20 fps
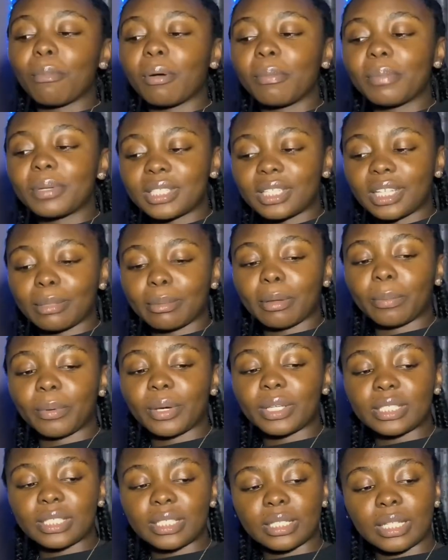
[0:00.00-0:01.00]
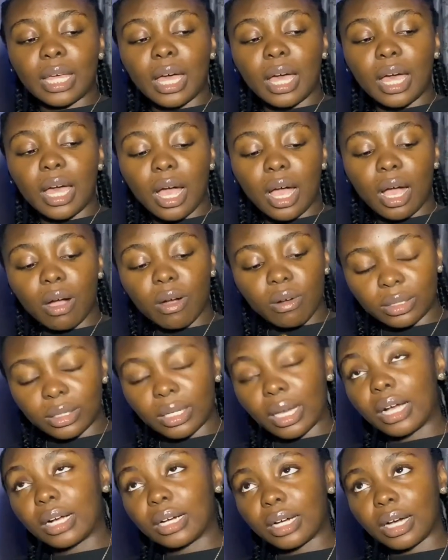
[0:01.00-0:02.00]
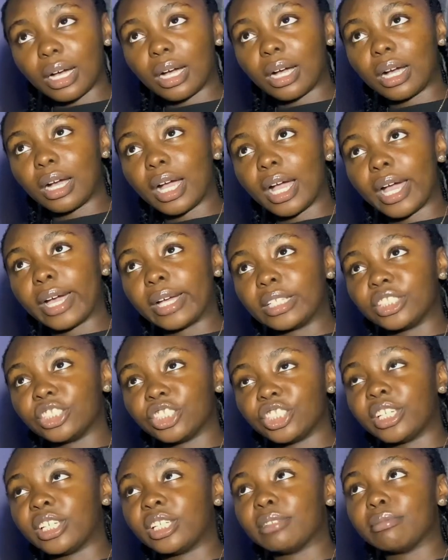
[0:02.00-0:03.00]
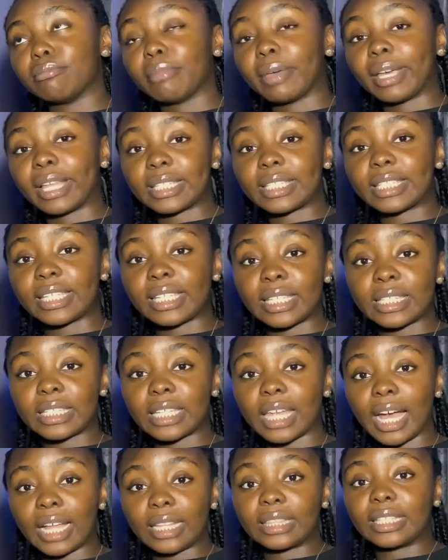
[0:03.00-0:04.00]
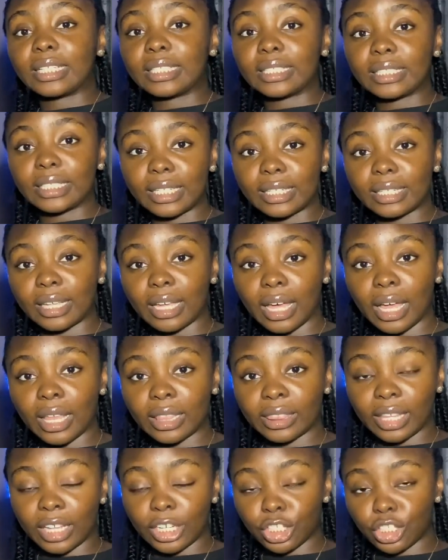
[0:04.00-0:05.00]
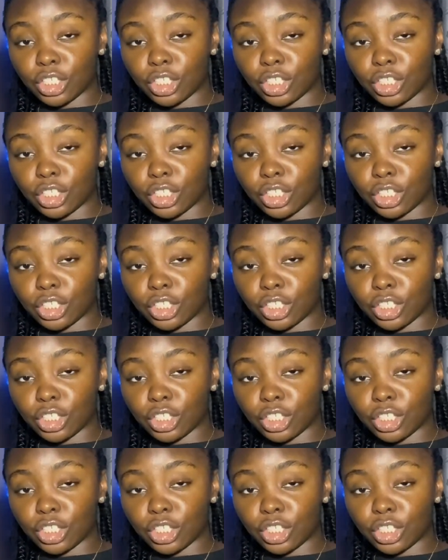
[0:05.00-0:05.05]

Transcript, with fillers: But basically, my point is that how Kangha and Jane met is at the dinner that